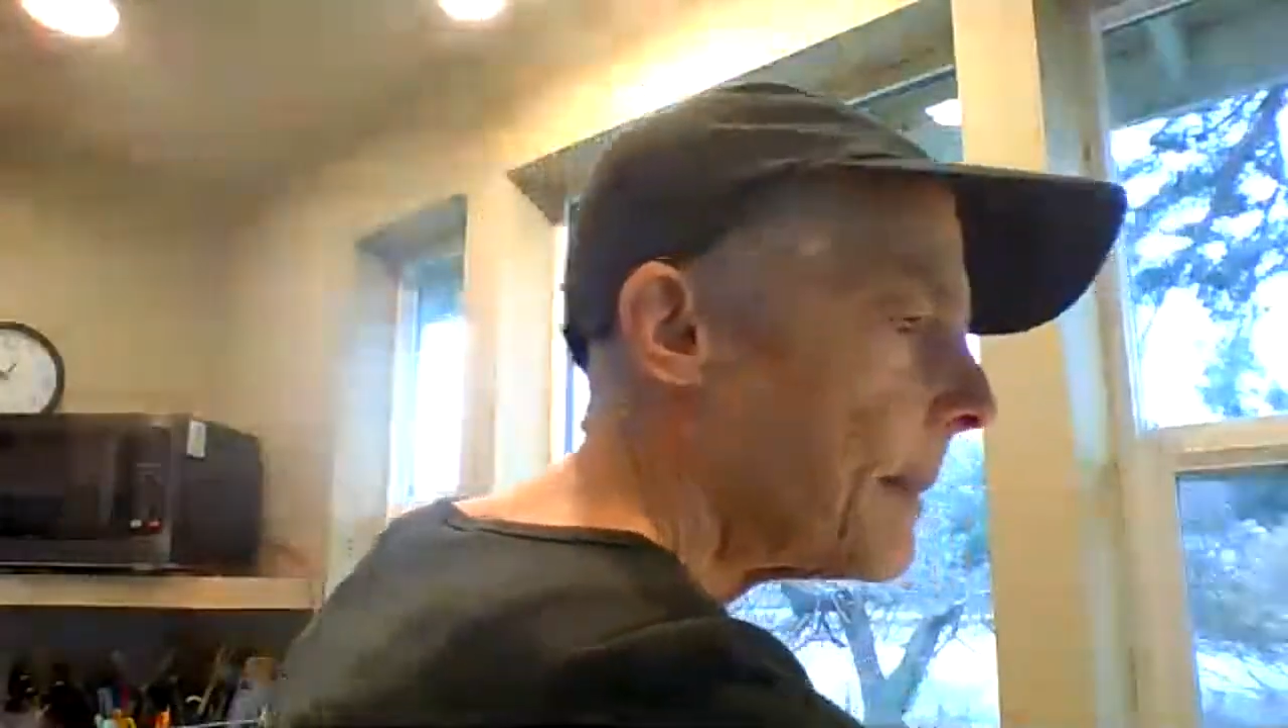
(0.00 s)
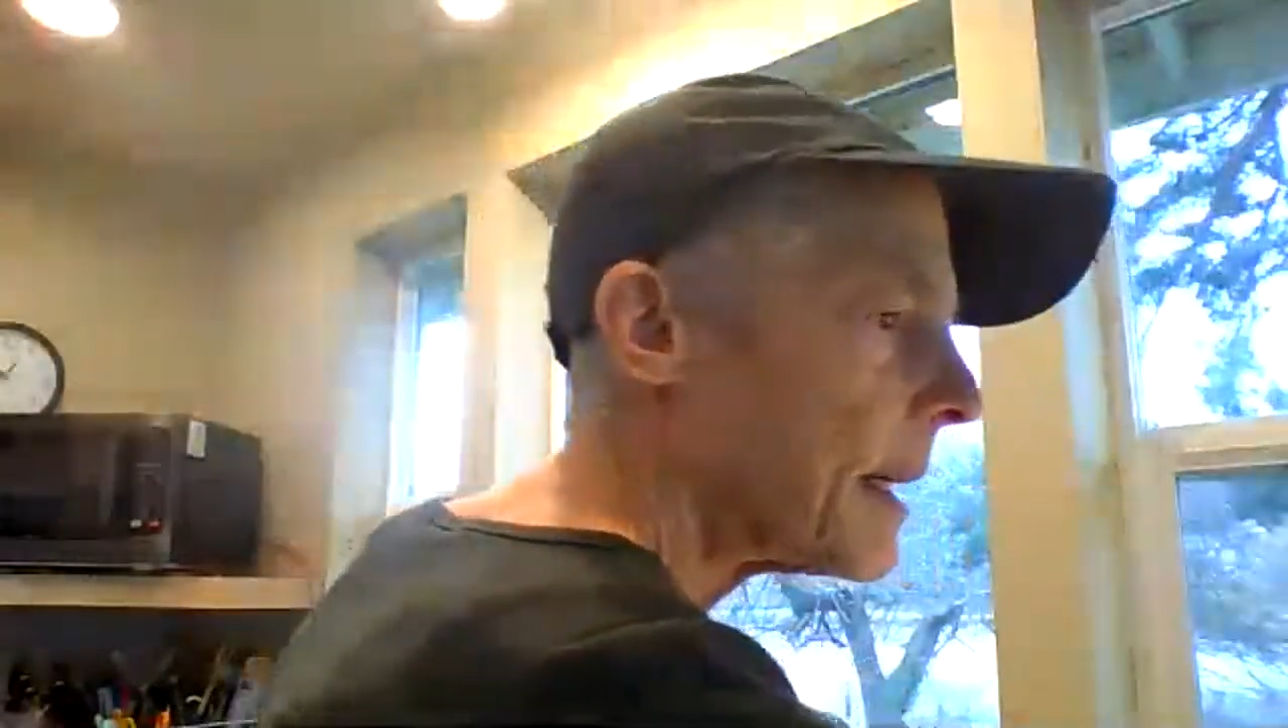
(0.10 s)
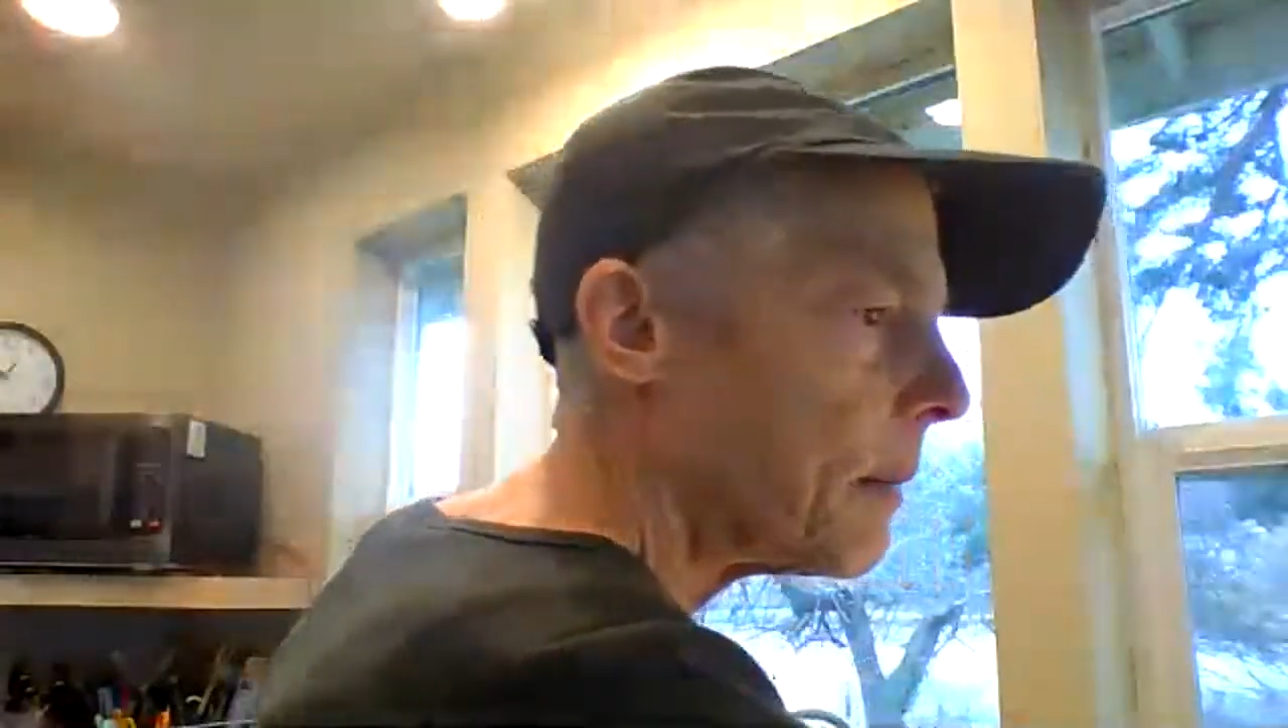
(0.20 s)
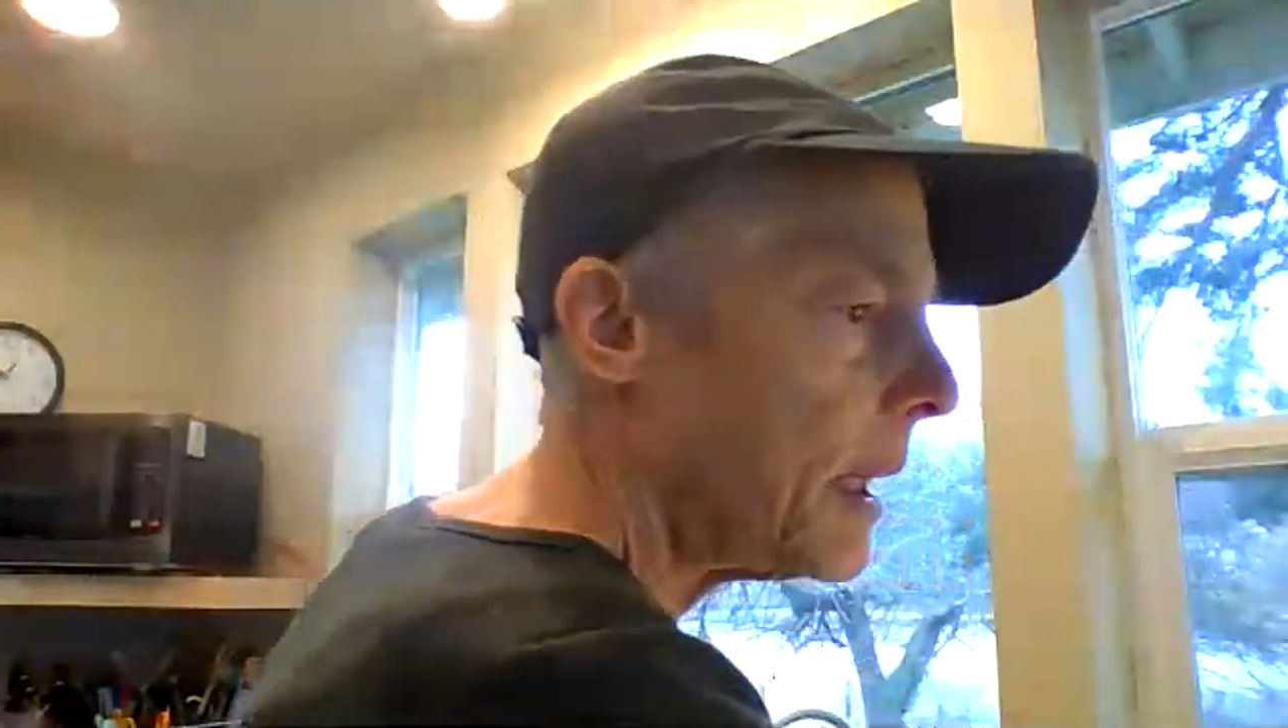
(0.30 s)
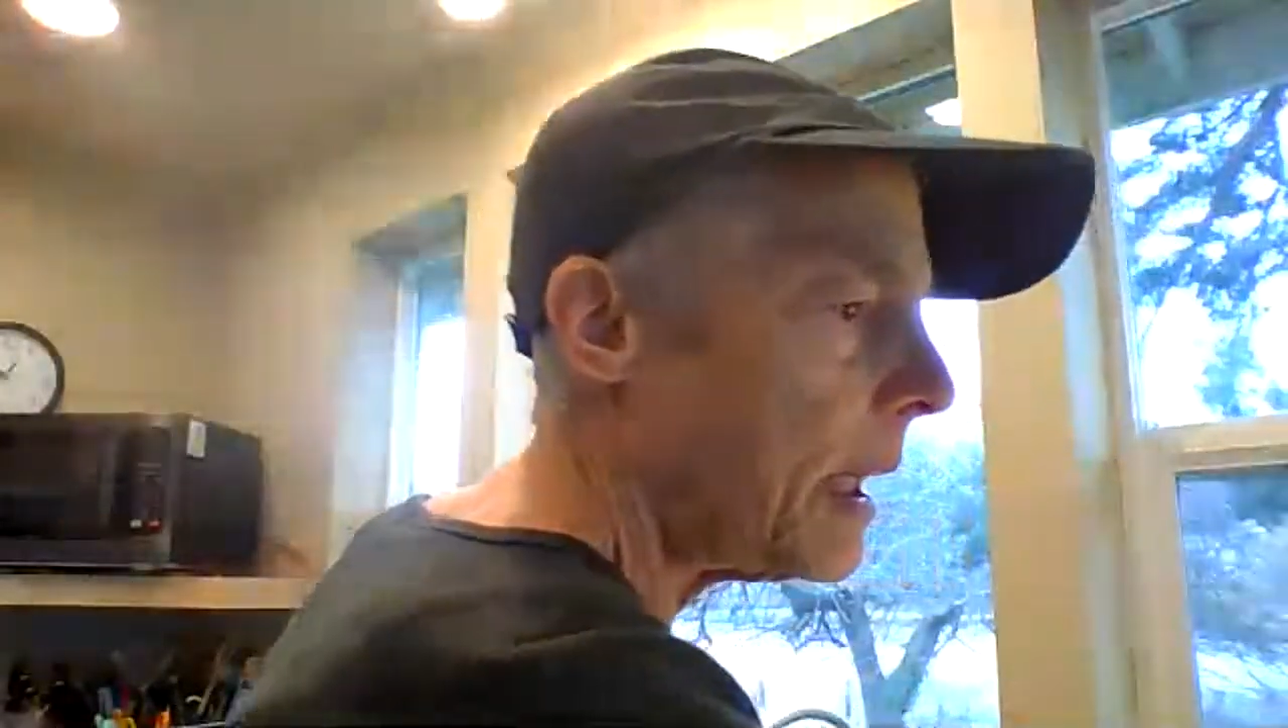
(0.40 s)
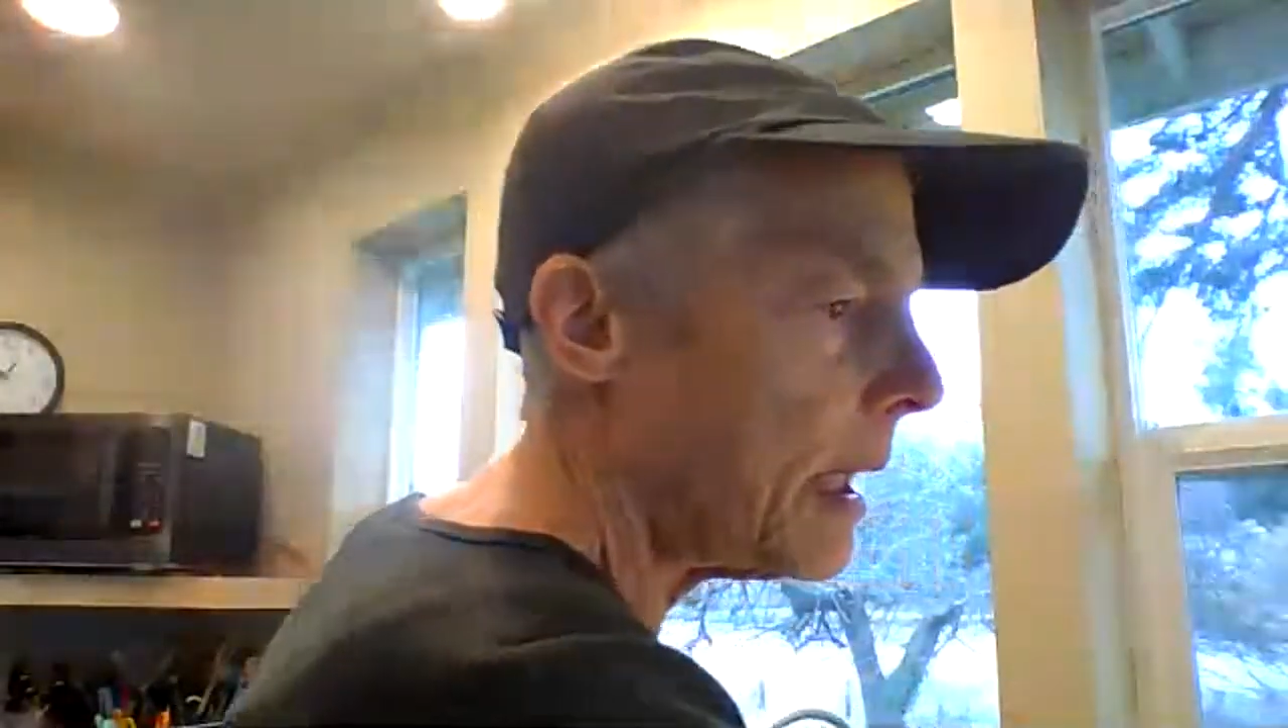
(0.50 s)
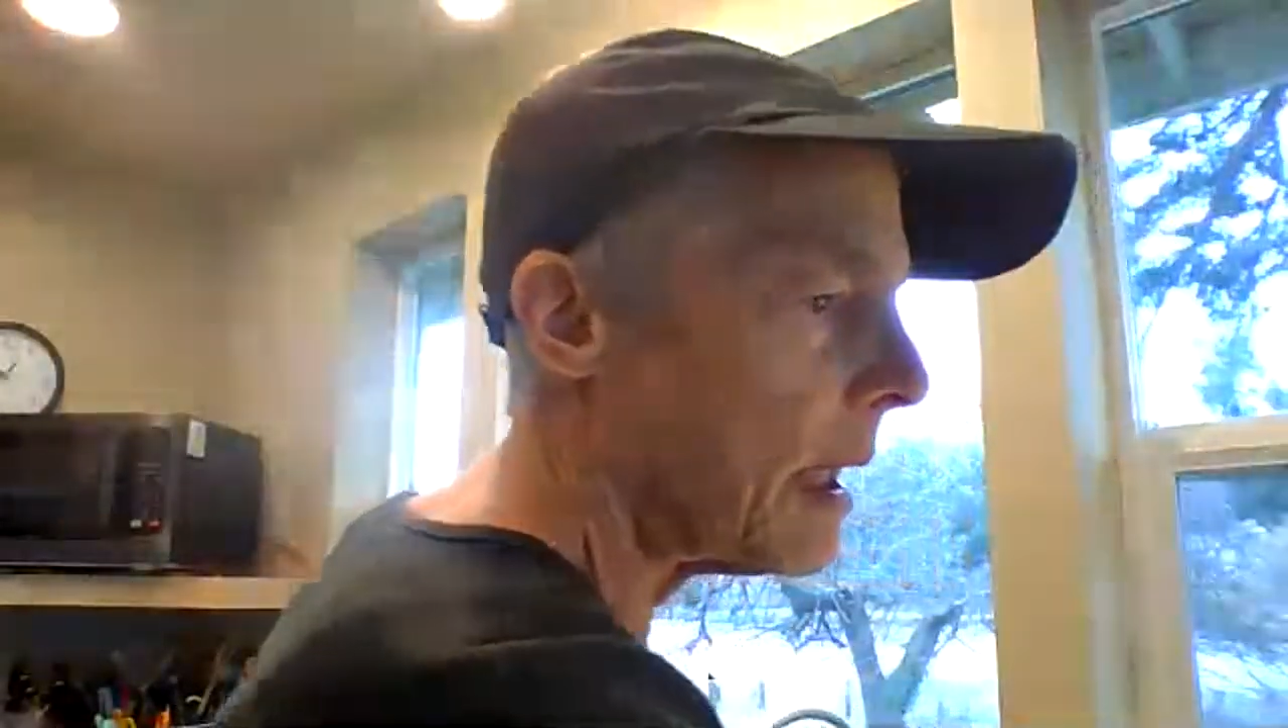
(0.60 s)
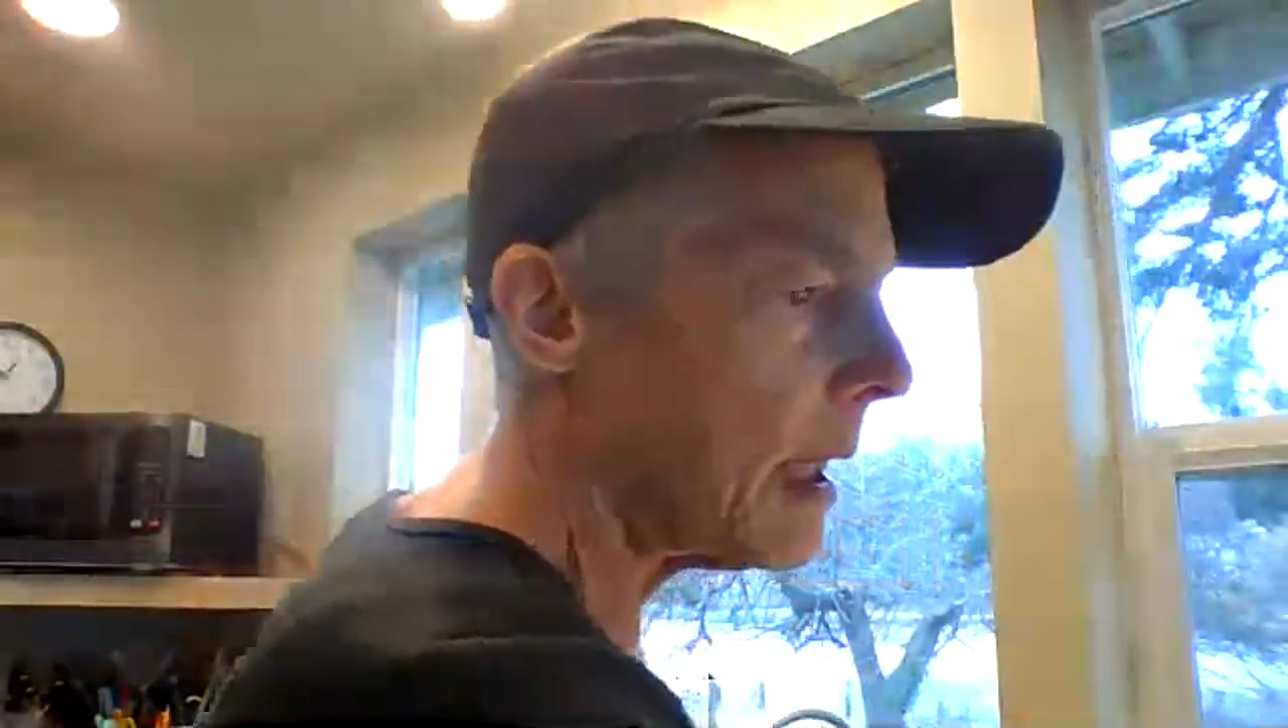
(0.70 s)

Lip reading: buckwheat.